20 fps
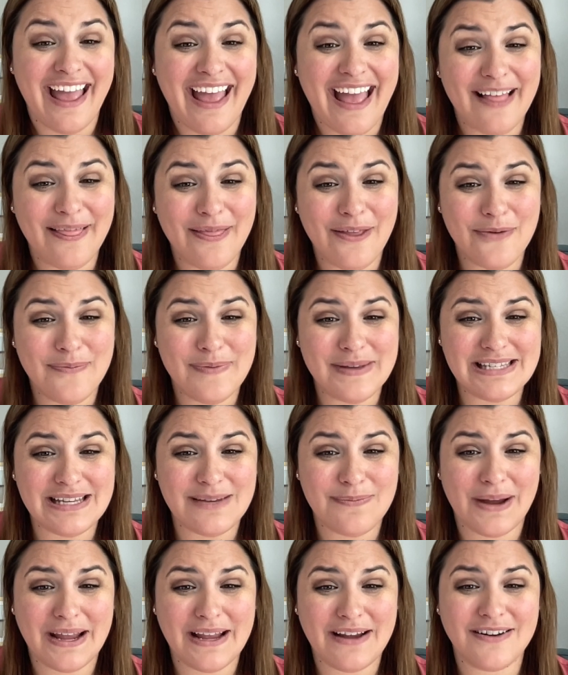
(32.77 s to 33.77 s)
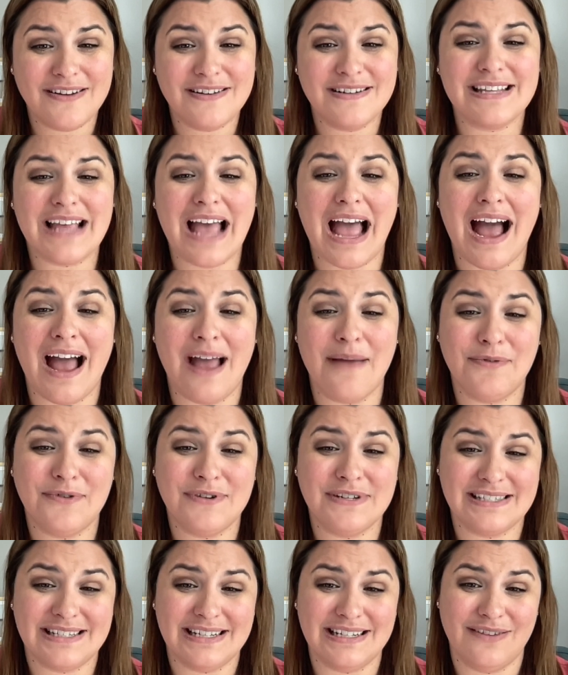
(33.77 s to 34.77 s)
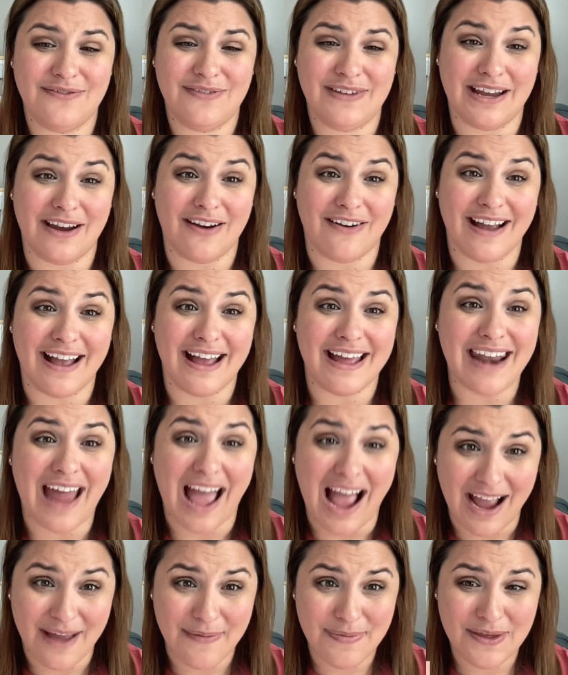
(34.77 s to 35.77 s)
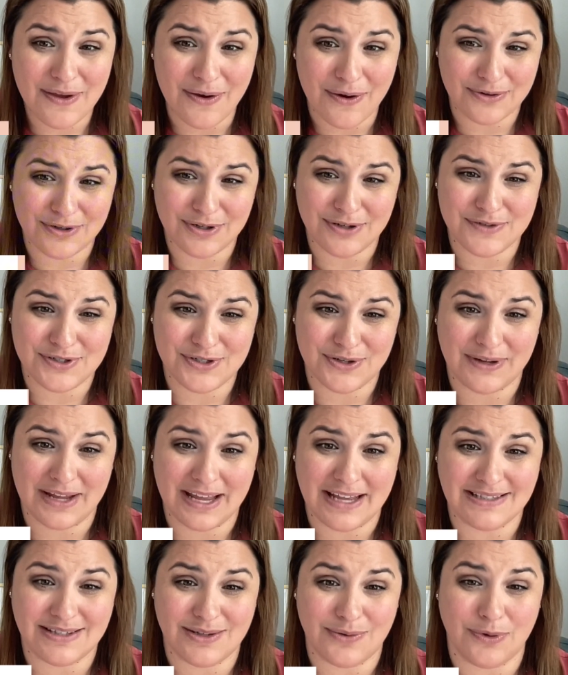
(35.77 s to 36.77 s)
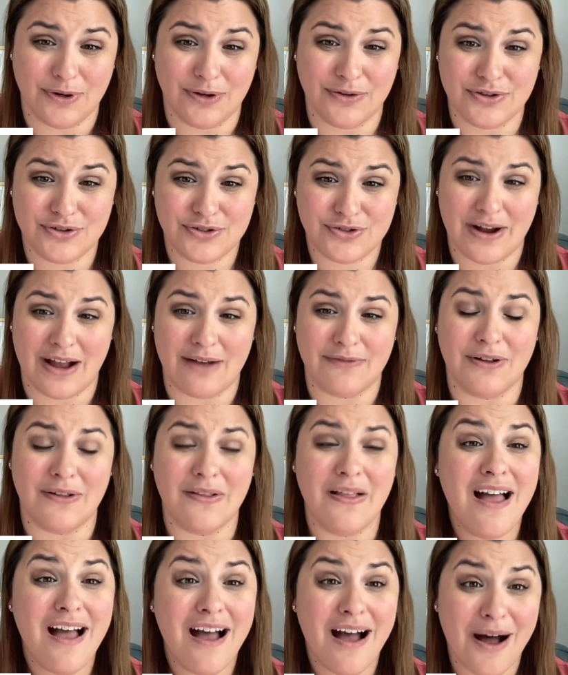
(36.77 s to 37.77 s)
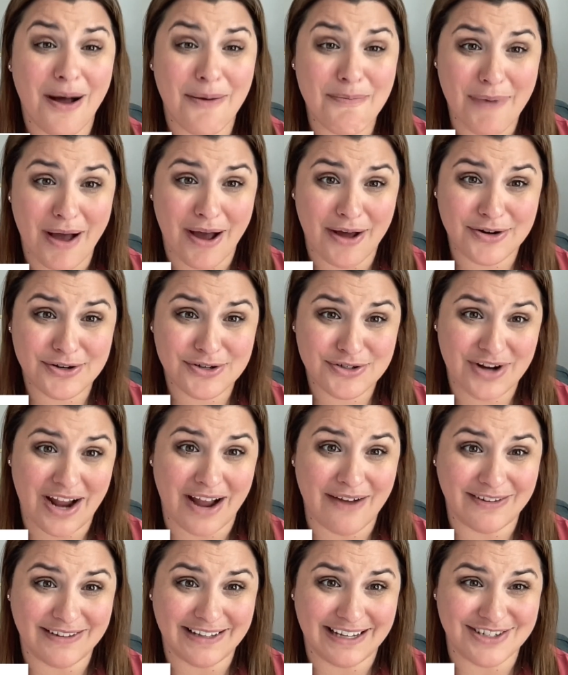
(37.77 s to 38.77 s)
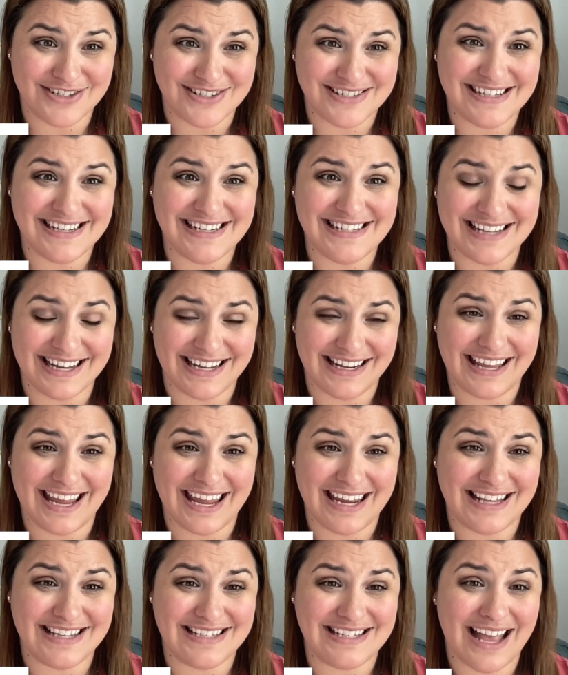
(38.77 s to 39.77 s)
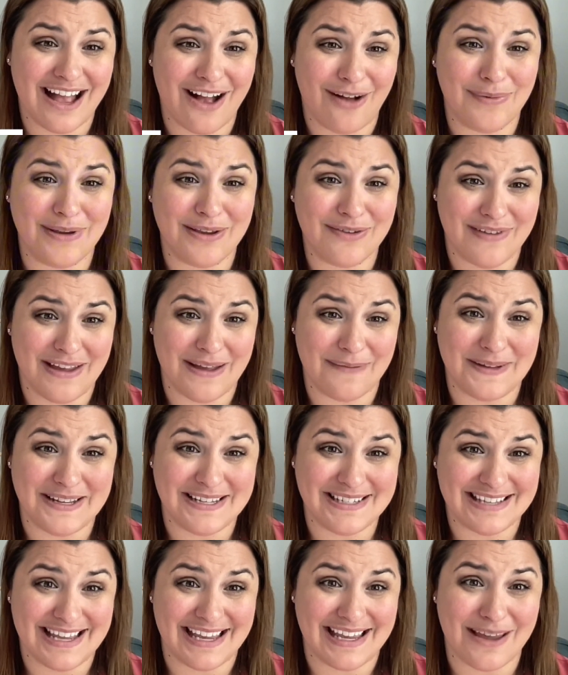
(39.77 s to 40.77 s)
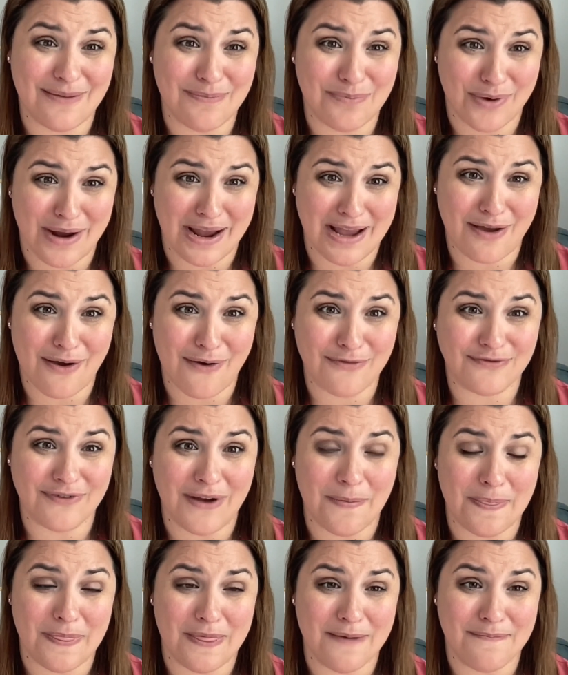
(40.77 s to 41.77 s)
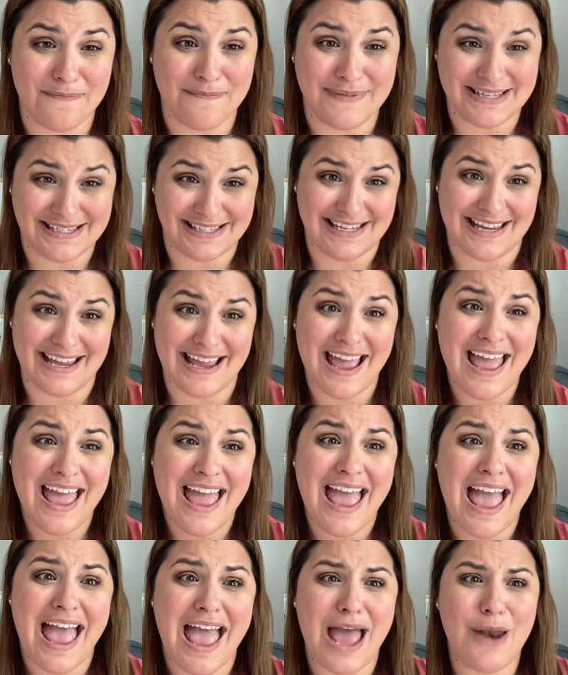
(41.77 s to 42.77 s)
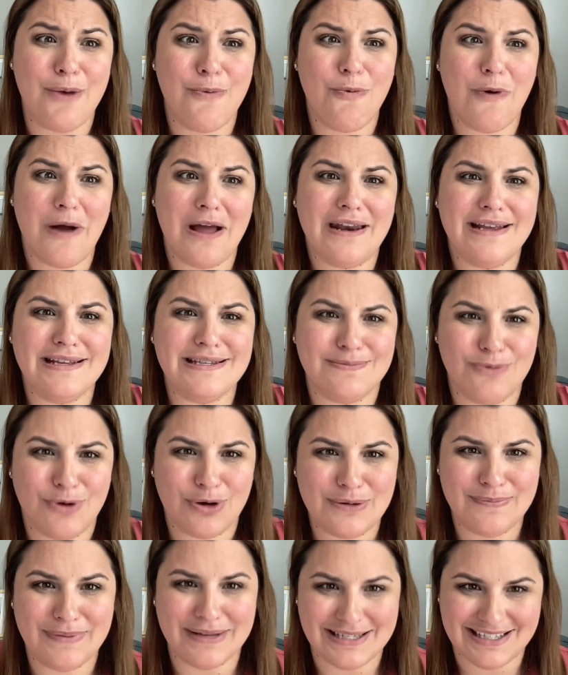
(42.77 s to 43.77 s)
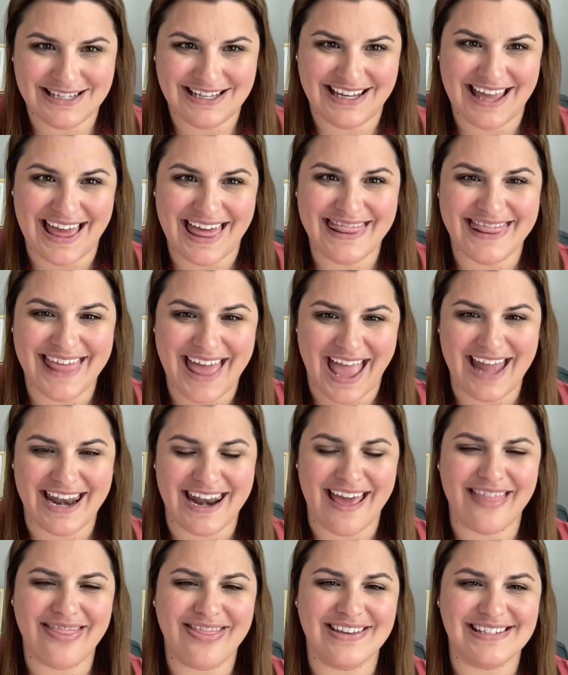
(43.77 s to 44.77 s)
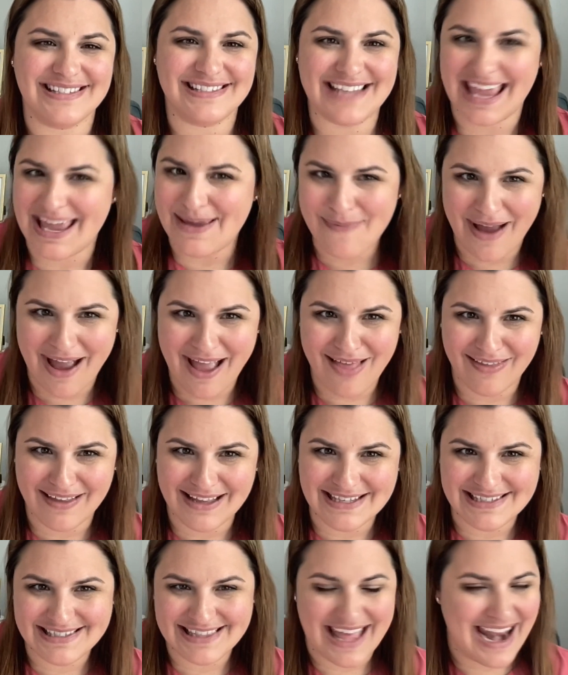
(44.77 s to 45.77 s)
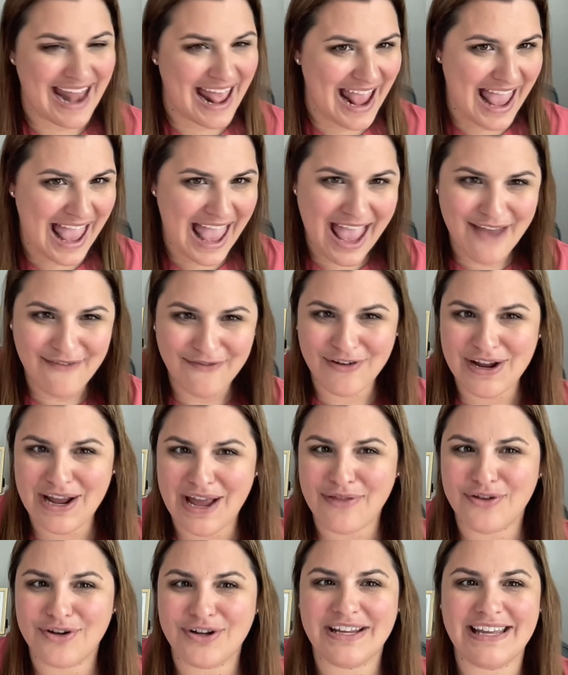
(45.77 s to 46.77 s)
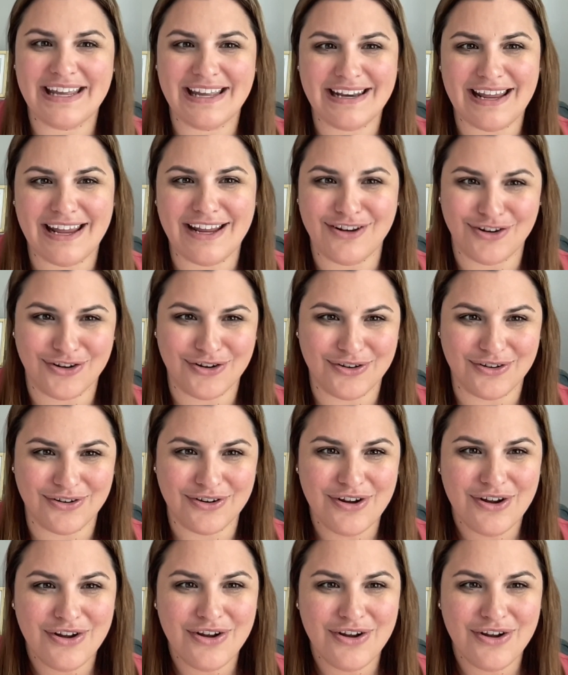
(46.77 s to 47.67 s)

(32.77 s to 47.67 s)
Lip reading: Hello, Busy Breakers. I'm Christina Vieira, and I'm the owner of Showcase the World to Travel, a modern travel agency dedicated to helping families take a break from the busy. And what is more busy than the same island that every other kid in your